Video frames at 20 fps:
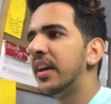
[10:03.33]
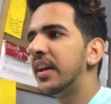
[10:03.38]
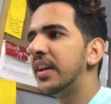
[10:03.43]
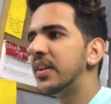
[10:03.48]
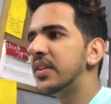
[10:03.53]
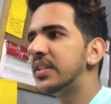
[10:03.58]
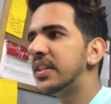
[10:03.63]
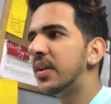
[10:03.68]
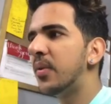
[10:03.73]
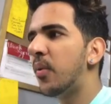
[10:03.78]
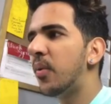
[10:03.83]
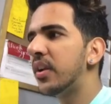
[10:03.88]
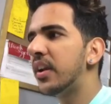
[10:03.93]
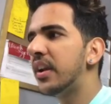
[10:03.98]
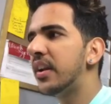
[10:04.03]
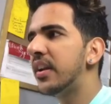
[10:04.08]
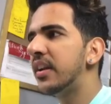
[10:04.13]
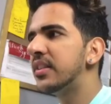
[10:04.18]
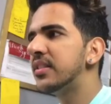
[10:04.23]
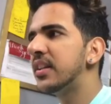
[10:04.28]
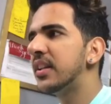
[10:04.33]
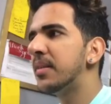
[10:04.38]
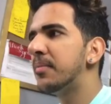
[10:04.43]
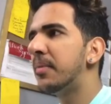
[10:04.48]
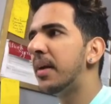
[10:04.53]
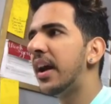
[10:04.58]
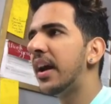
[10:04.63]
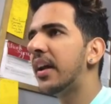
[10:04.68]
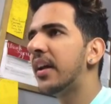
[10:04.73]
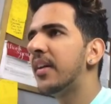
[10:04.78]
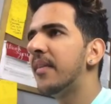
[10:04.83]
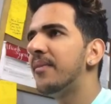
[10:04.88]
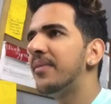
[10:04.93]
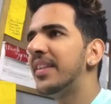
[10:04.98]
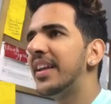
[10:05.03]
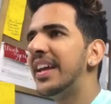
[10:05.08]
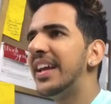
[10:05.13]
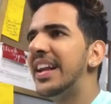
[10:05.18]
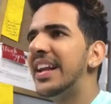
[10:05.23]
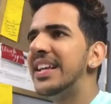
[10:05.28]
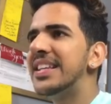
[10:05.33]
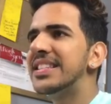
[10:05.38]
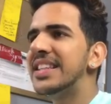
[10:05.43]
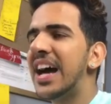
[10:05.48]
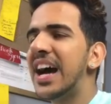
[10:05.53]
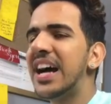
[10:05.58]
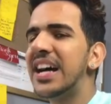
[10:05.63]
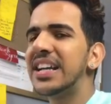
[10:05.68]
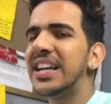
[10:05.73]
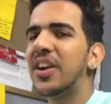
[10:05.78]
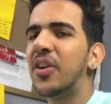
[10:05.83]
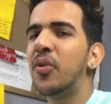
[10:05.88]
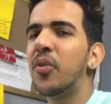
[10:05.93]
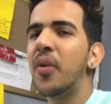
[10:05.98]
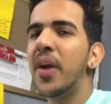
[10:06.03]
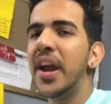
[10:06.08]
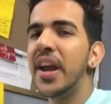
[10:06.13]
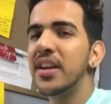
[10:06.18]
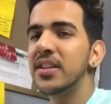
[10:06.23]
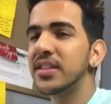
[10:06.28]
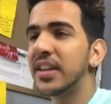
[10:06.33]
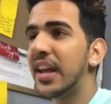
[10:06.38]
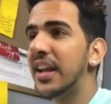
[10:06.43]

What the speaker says: You see what it is in the back? it is a gray,